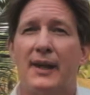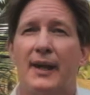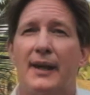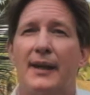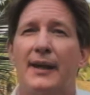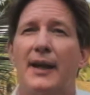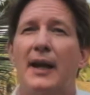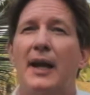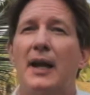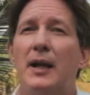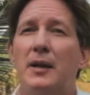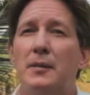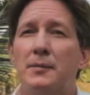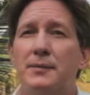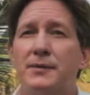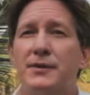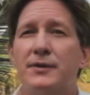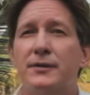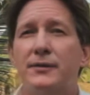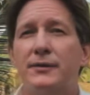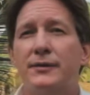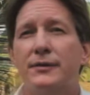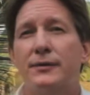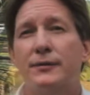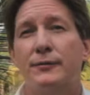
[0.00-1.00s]
and helps
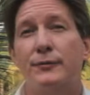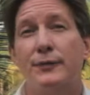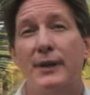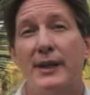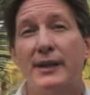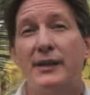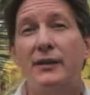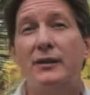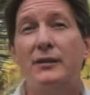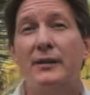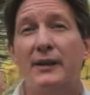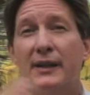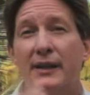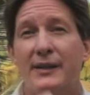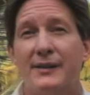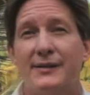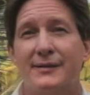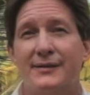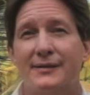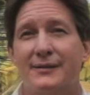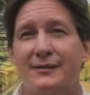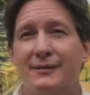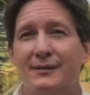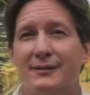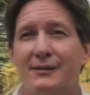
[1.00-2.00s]
you to
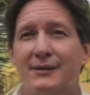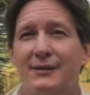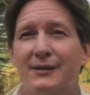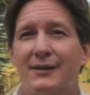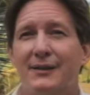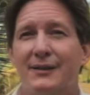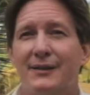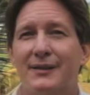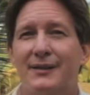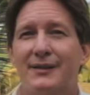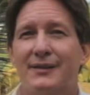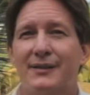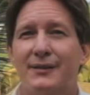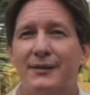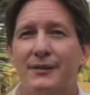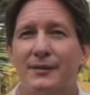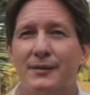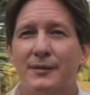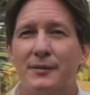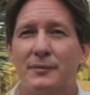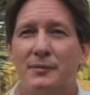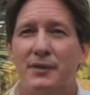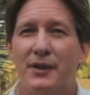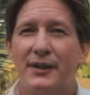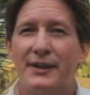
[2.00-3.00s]
regulate so
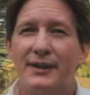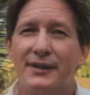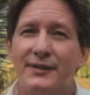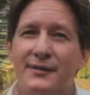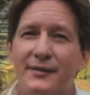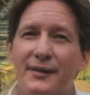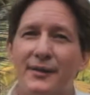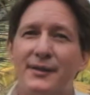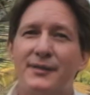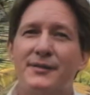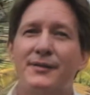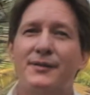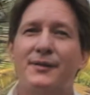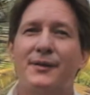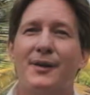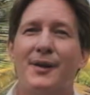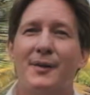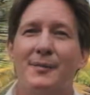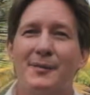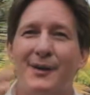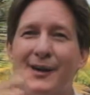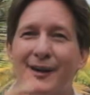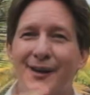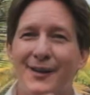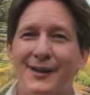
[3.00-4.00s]
the body starts to
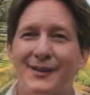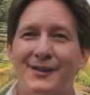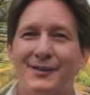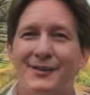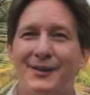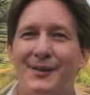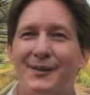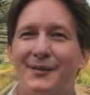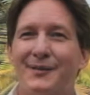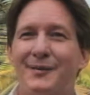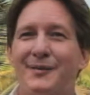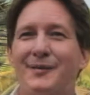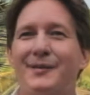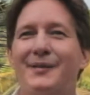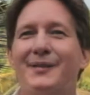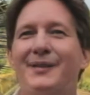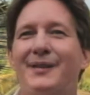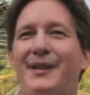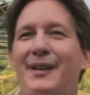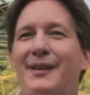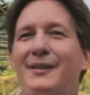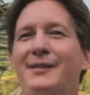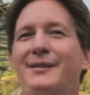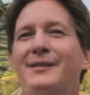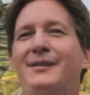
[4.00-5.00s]
come out of
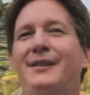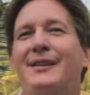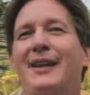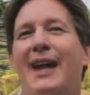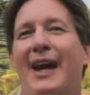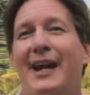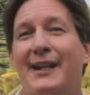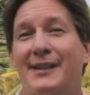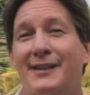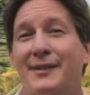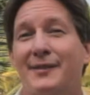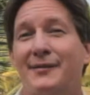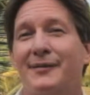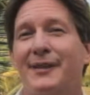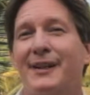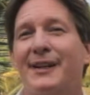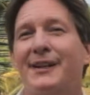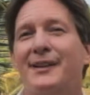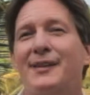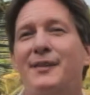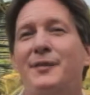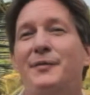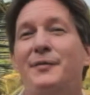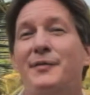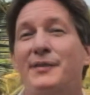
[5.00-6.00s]
that
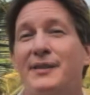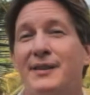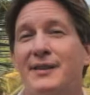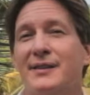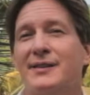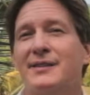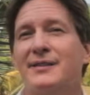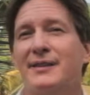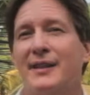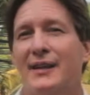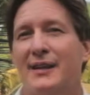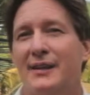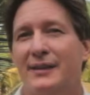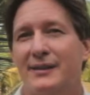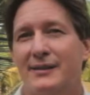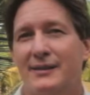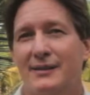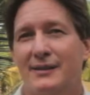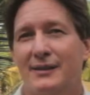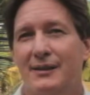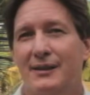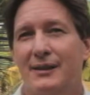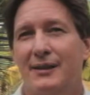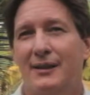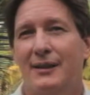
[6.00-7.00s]
activated fear state
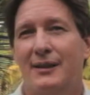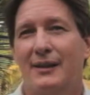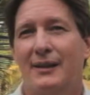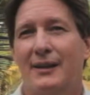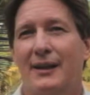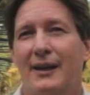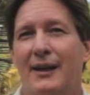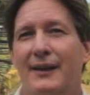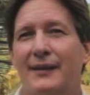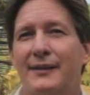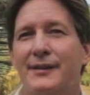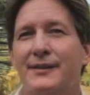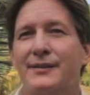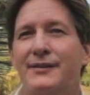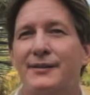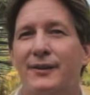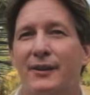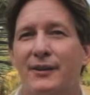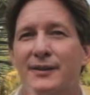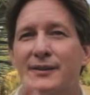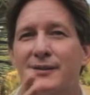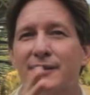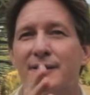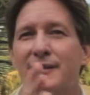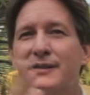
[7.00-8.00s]
and it
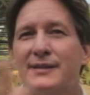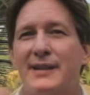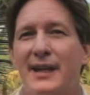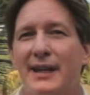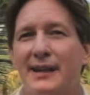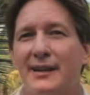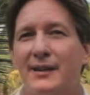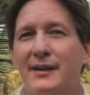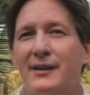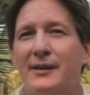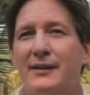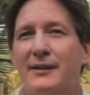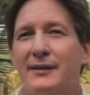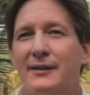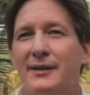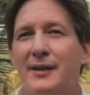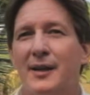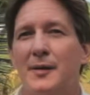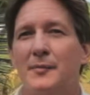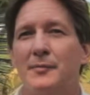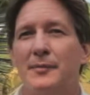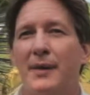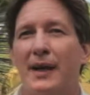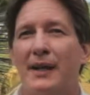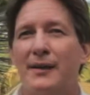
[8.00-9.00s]
starts to settle and
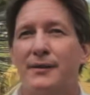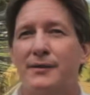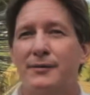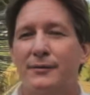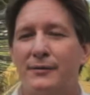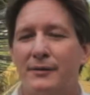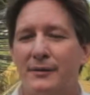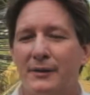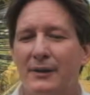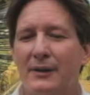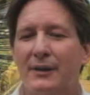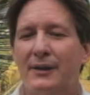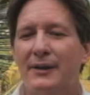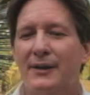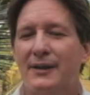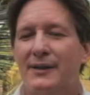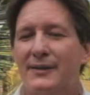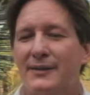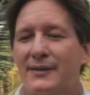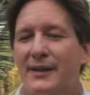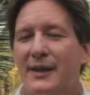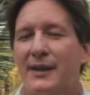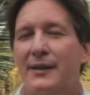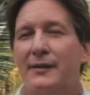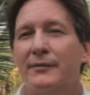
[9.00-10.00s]
come back to a
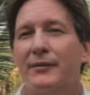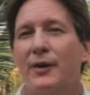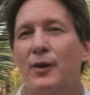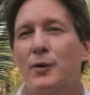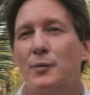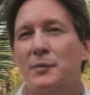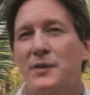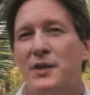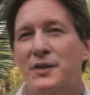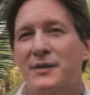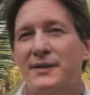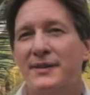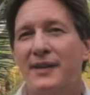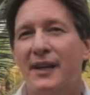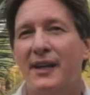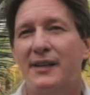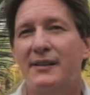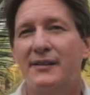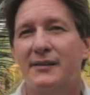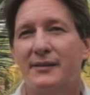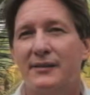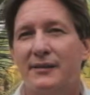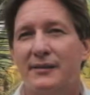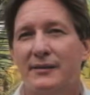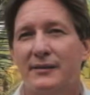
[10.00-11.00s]
state of
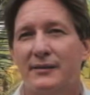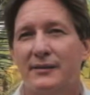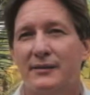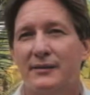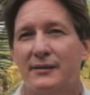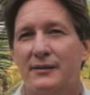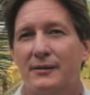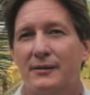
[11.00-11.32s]
homeostasis.